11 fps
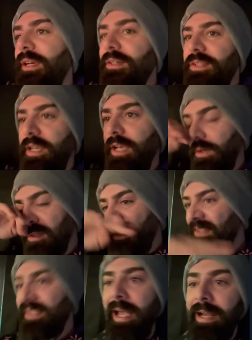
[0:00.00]
years ago,
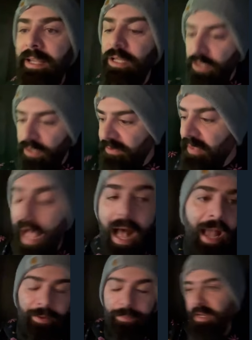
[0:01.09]
decided
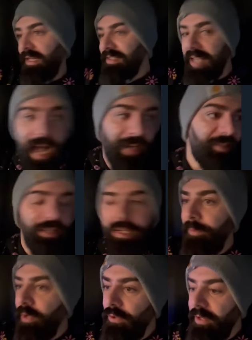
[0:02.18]
I am in a toxic
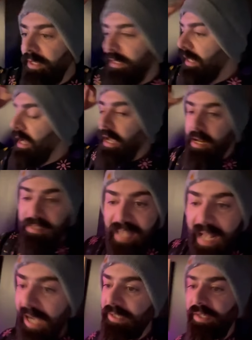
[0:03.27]
community, in a
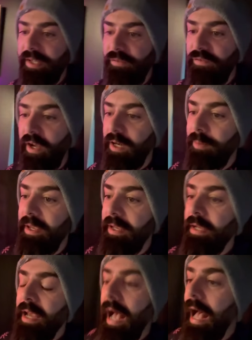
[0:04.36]
toxic
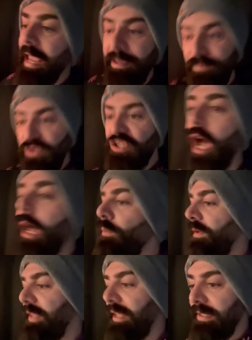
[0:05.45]
environment. I am done
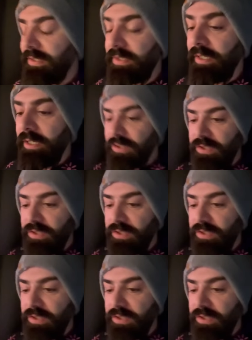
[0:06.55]
with this